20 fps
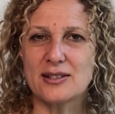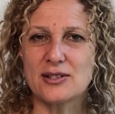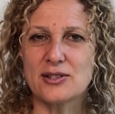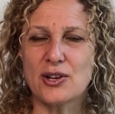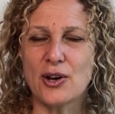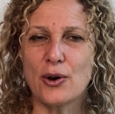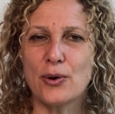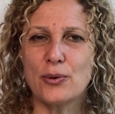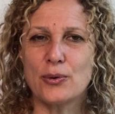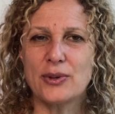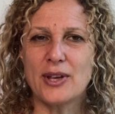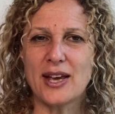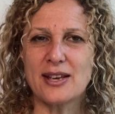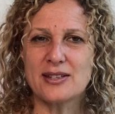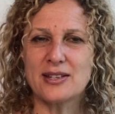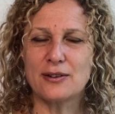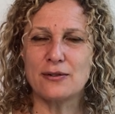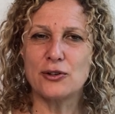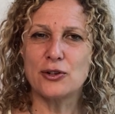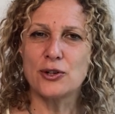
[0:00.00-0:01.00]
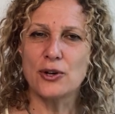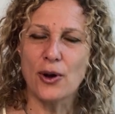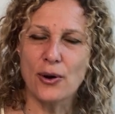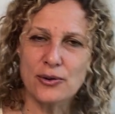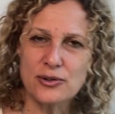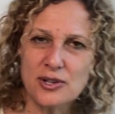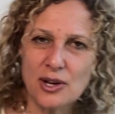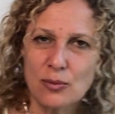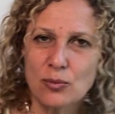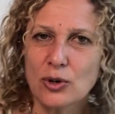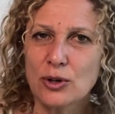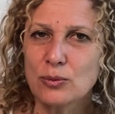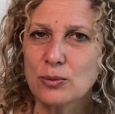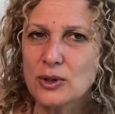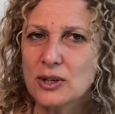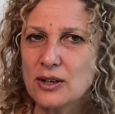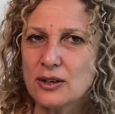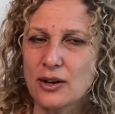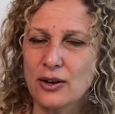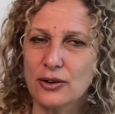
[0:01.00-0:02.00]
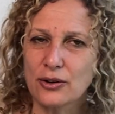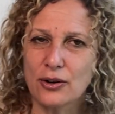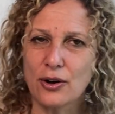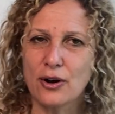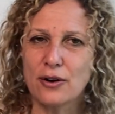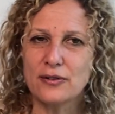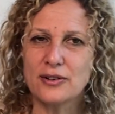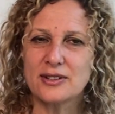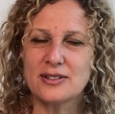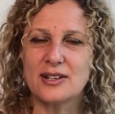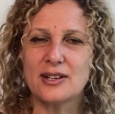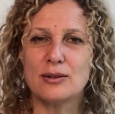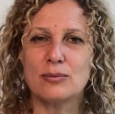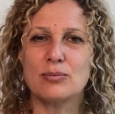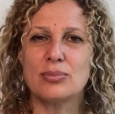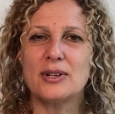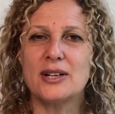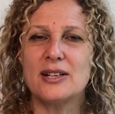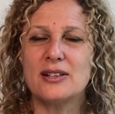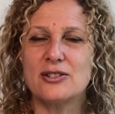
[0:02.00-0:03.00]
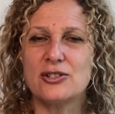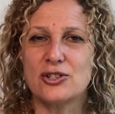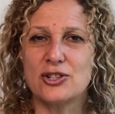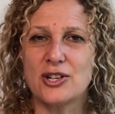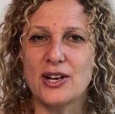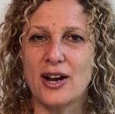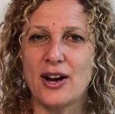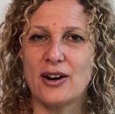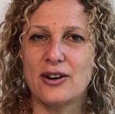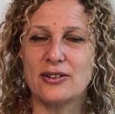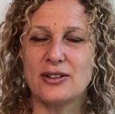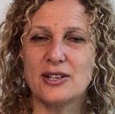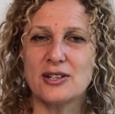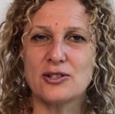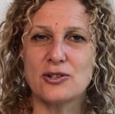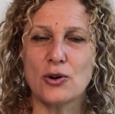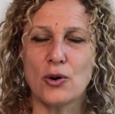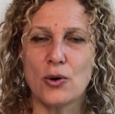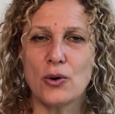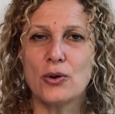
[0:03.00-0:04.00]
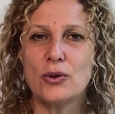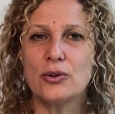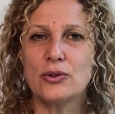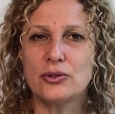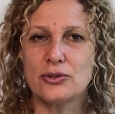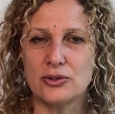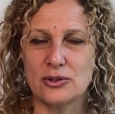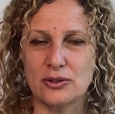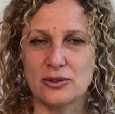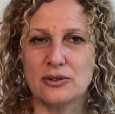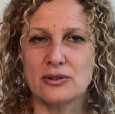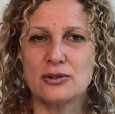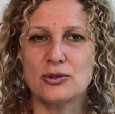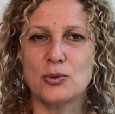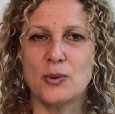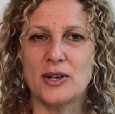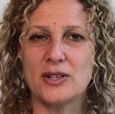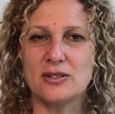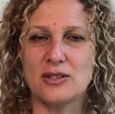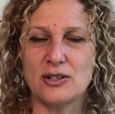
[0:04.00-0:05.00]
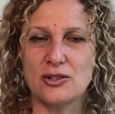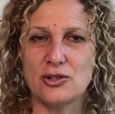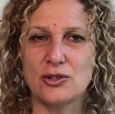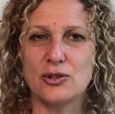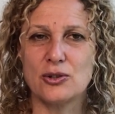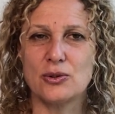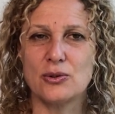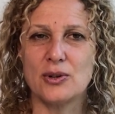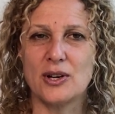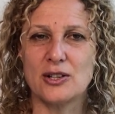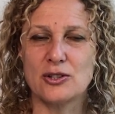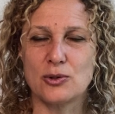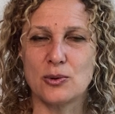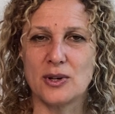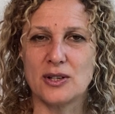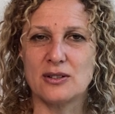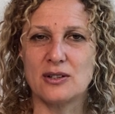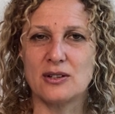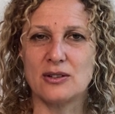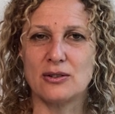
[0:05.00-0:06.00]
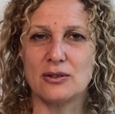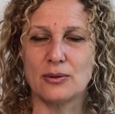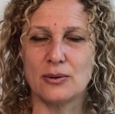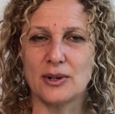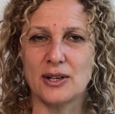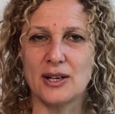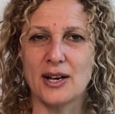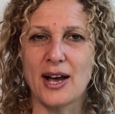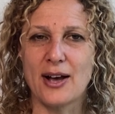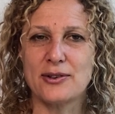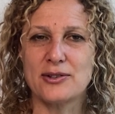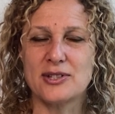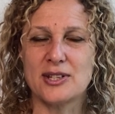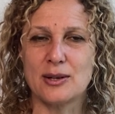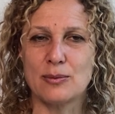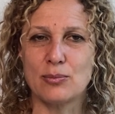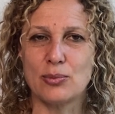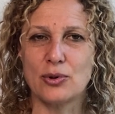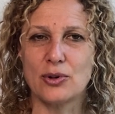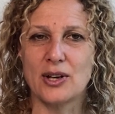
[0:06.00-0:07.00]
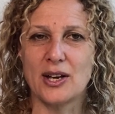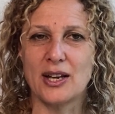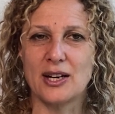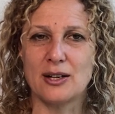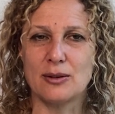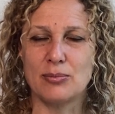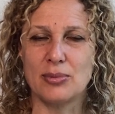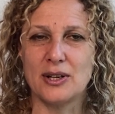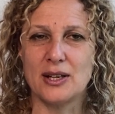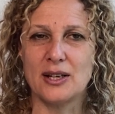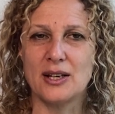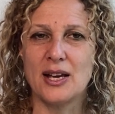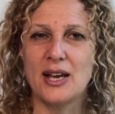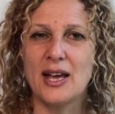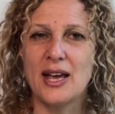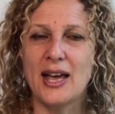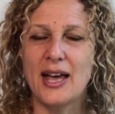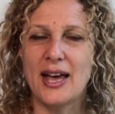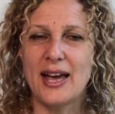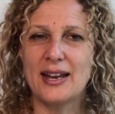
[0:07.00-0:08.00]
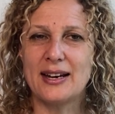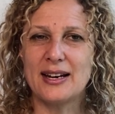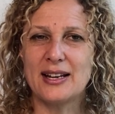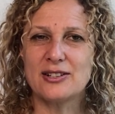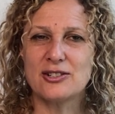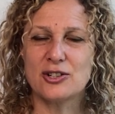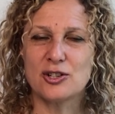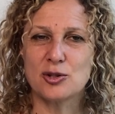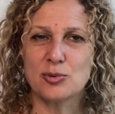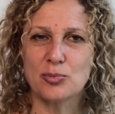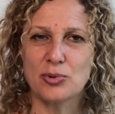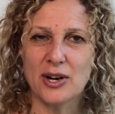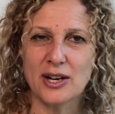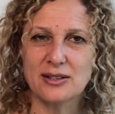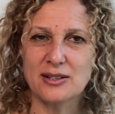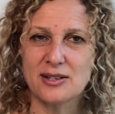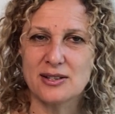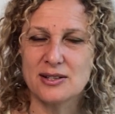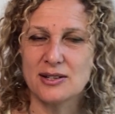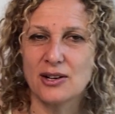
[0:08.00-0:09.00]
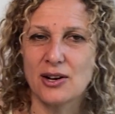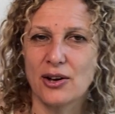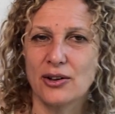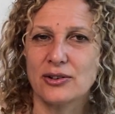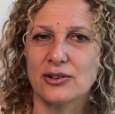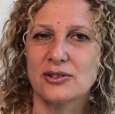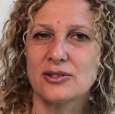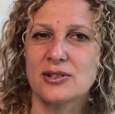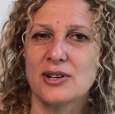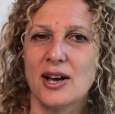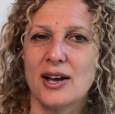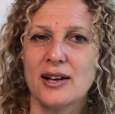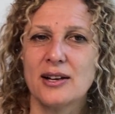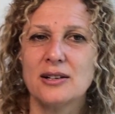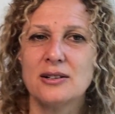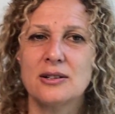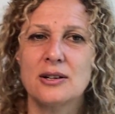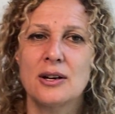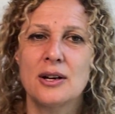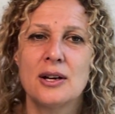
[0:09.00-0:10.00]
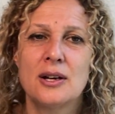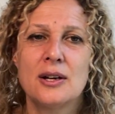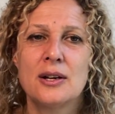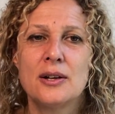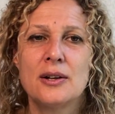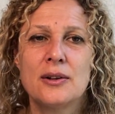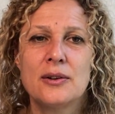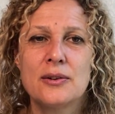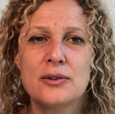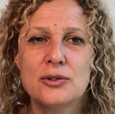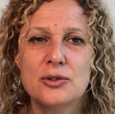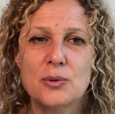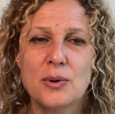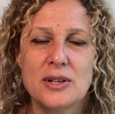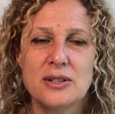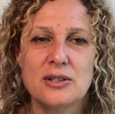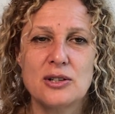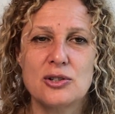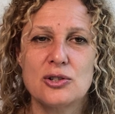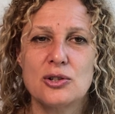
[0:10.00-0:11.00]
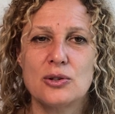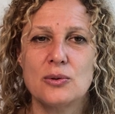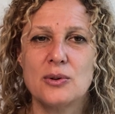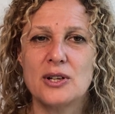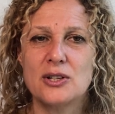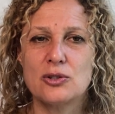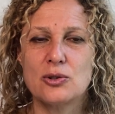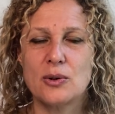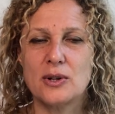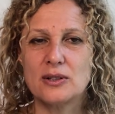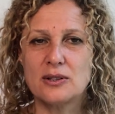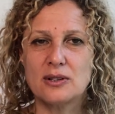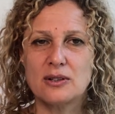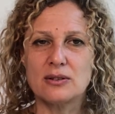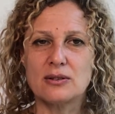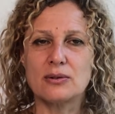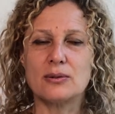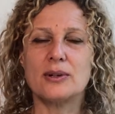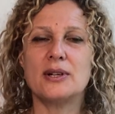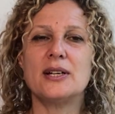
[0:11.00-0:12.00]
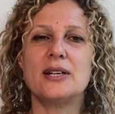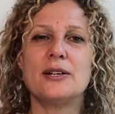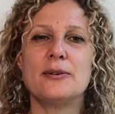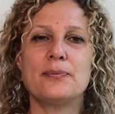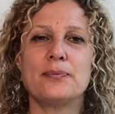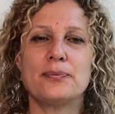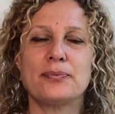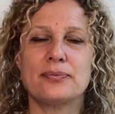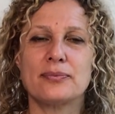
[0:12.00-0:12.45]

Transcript: So yes, if you know someone with long COVID, then please share this hold. twenty-two and twenty-three. How simple can it be? And let's just practice the other side, twenty-two and twenty-three.